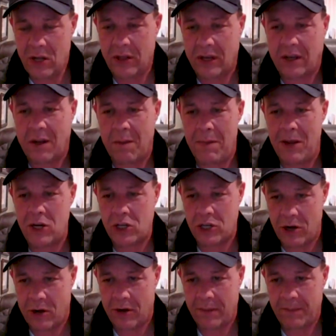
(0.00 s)
The
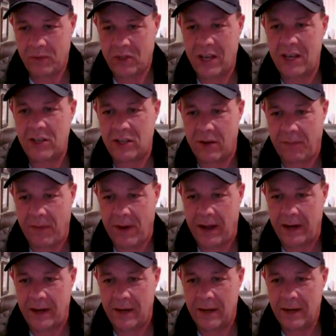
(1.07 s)
commissioner
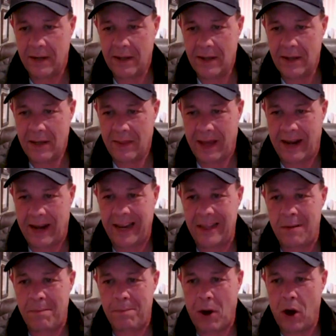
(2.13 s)
testified that in
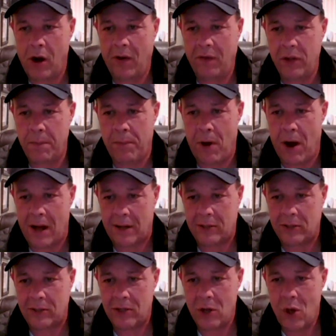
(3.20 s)
the borough of the
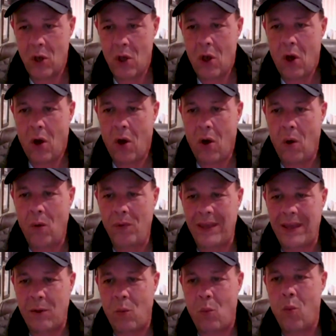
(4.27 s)
Bronx,
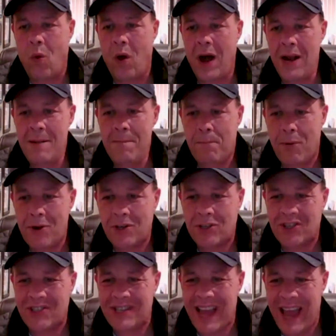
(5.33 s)
only
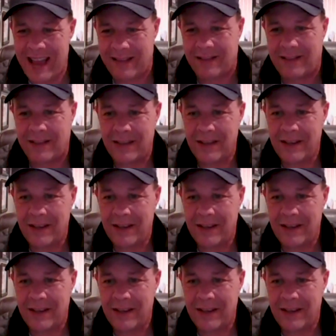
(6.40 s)
1%